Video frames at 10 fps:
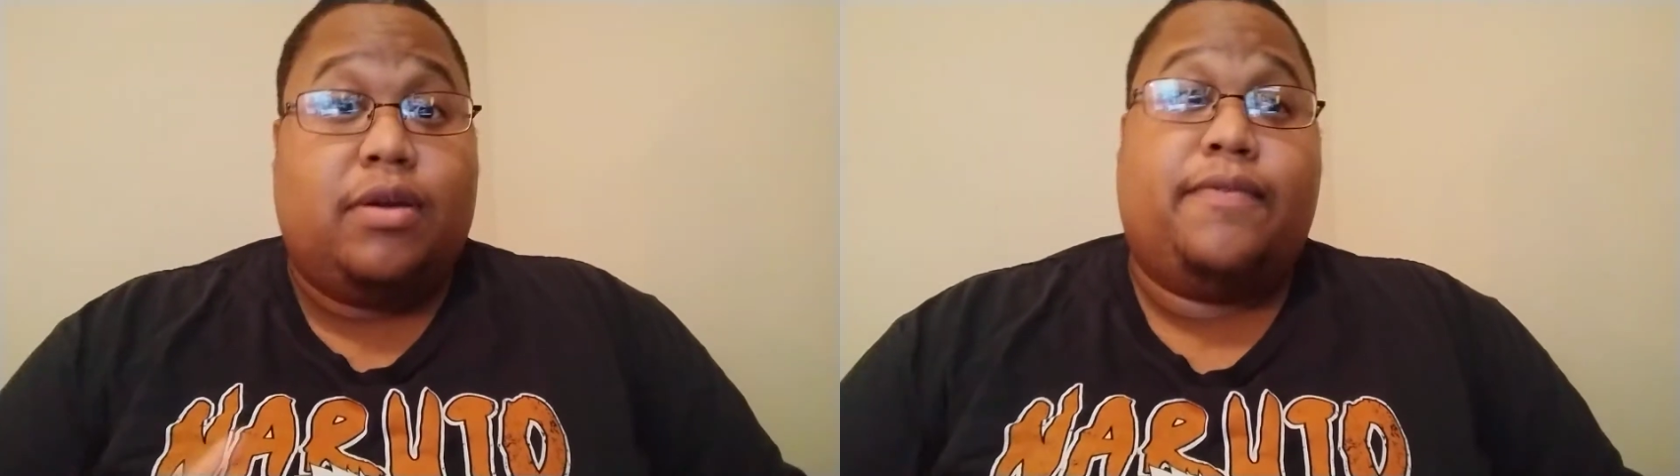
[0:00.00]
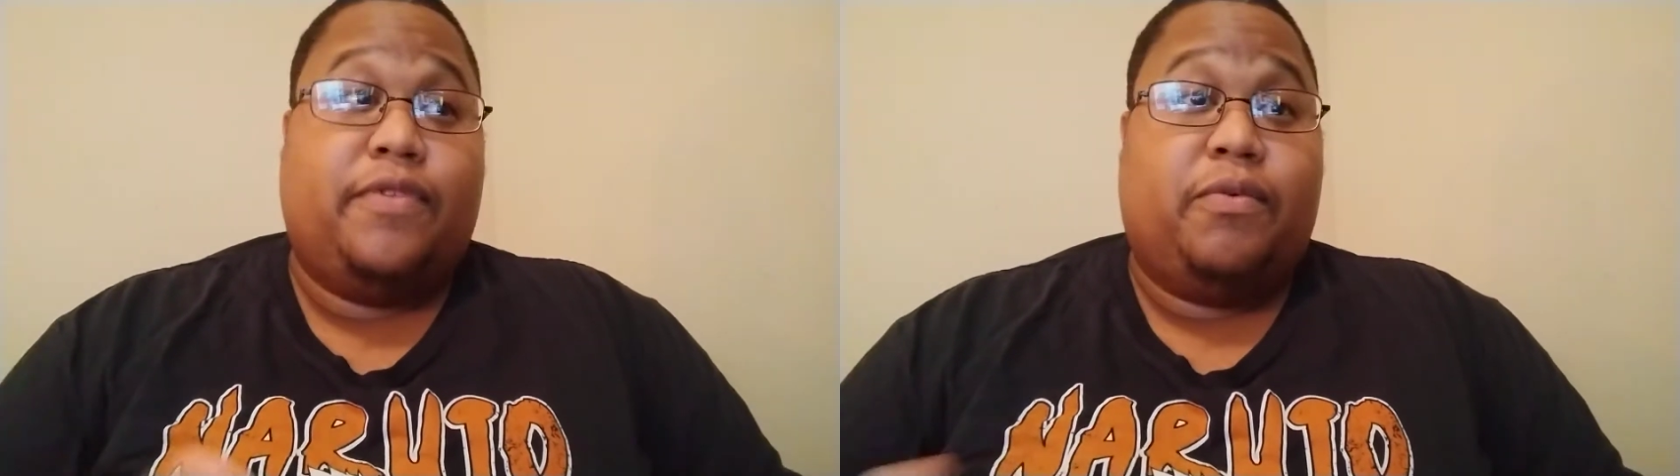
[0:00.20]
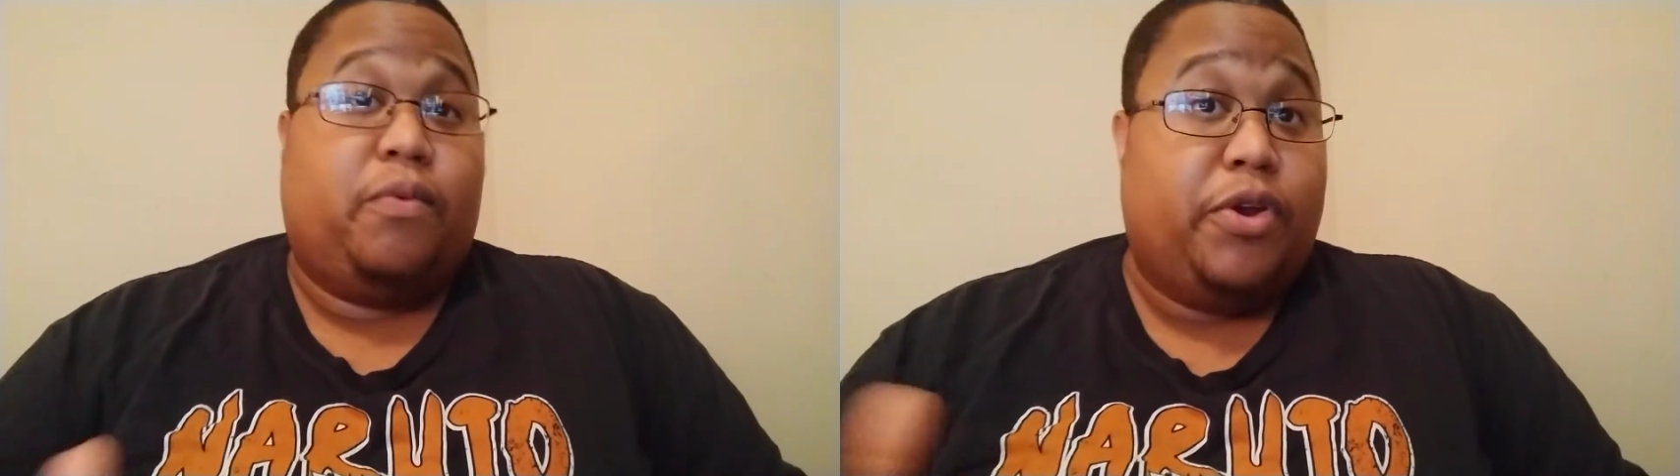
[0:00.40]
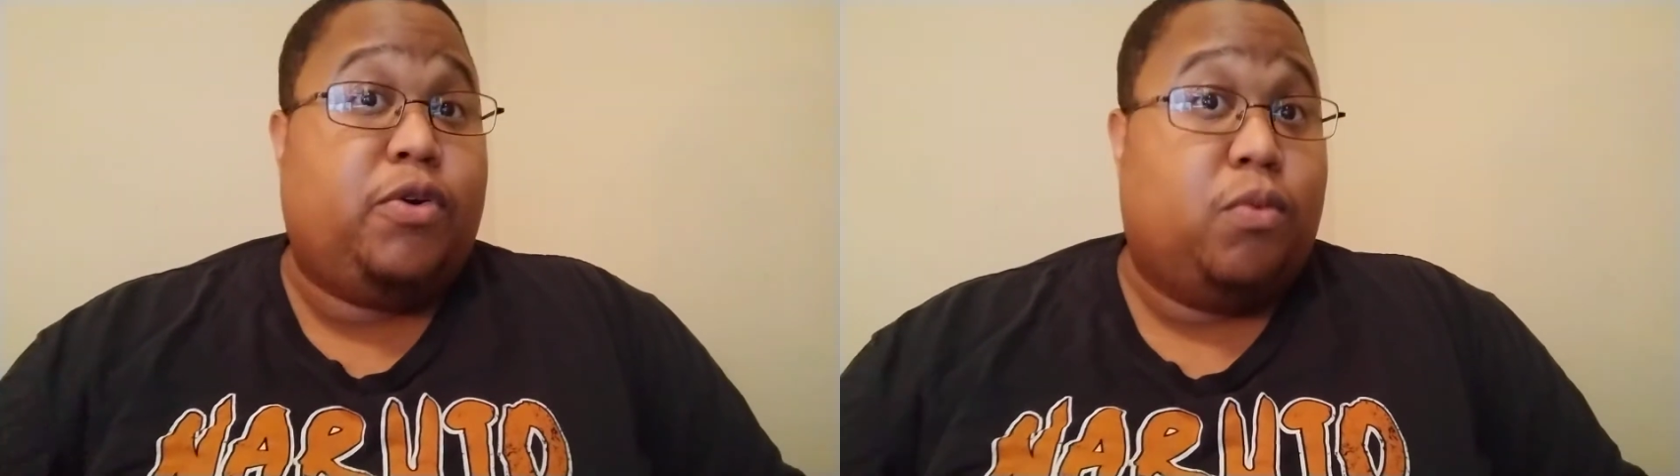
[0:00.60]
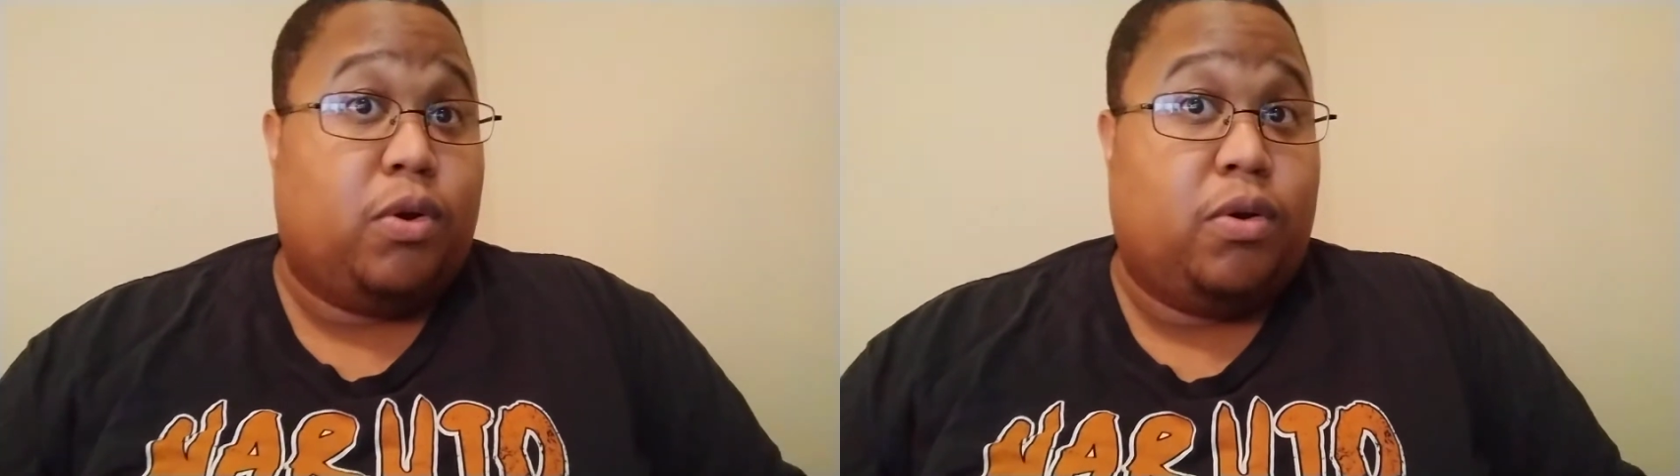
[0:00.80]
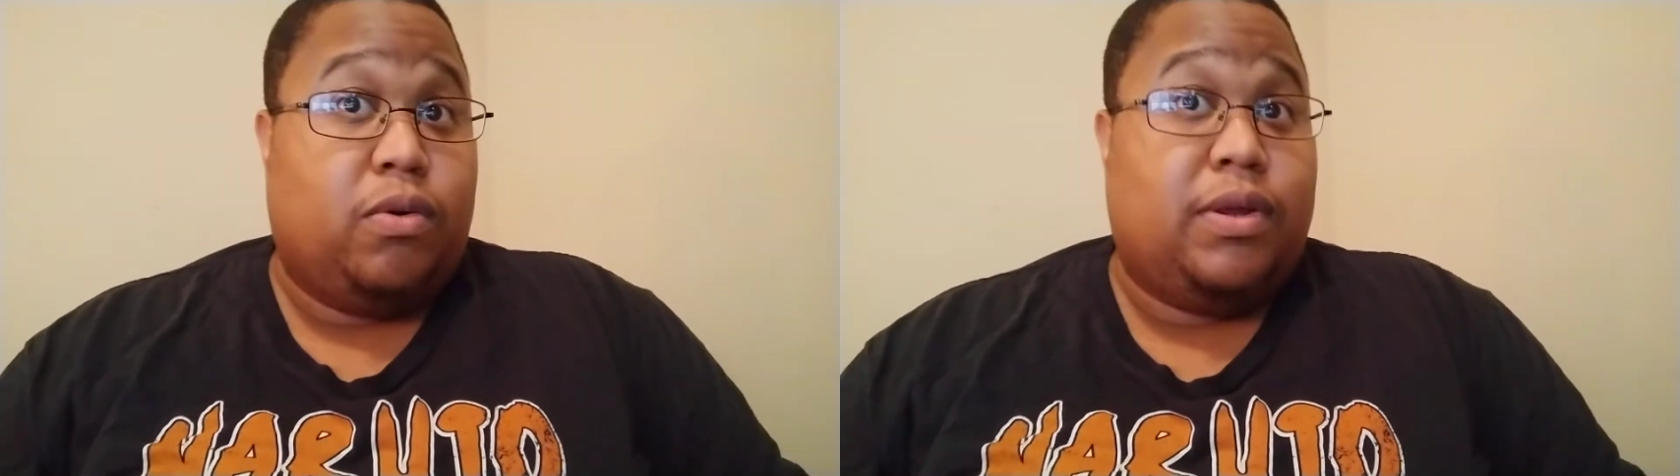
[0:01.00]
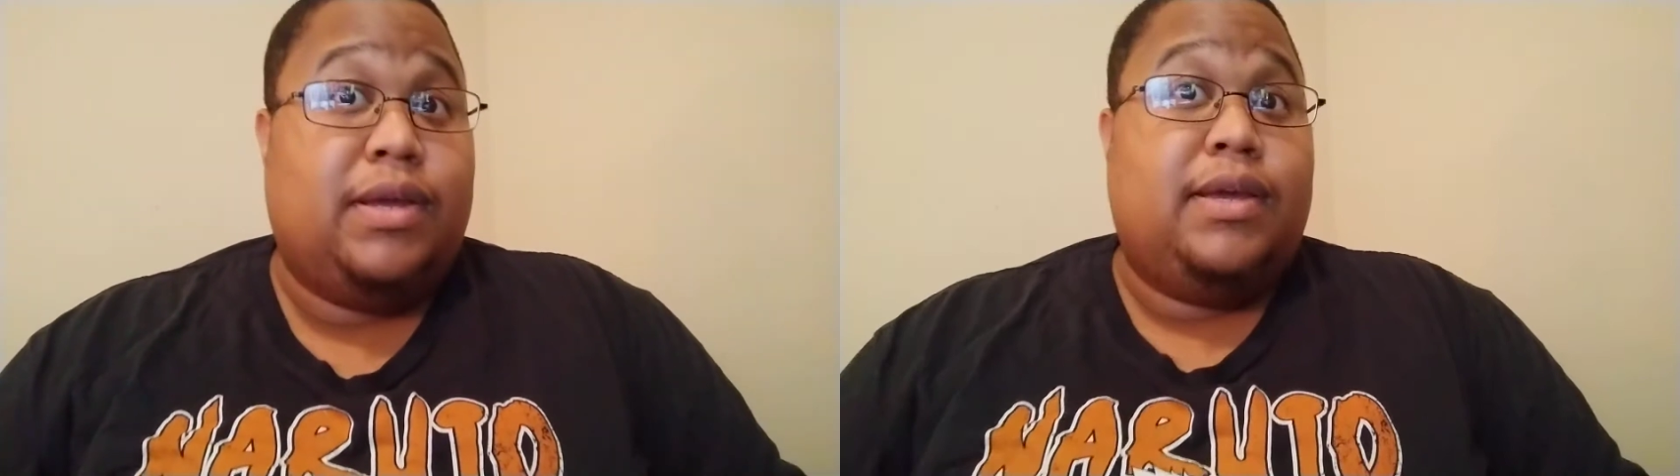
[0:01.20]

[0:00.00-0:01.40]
of the real world,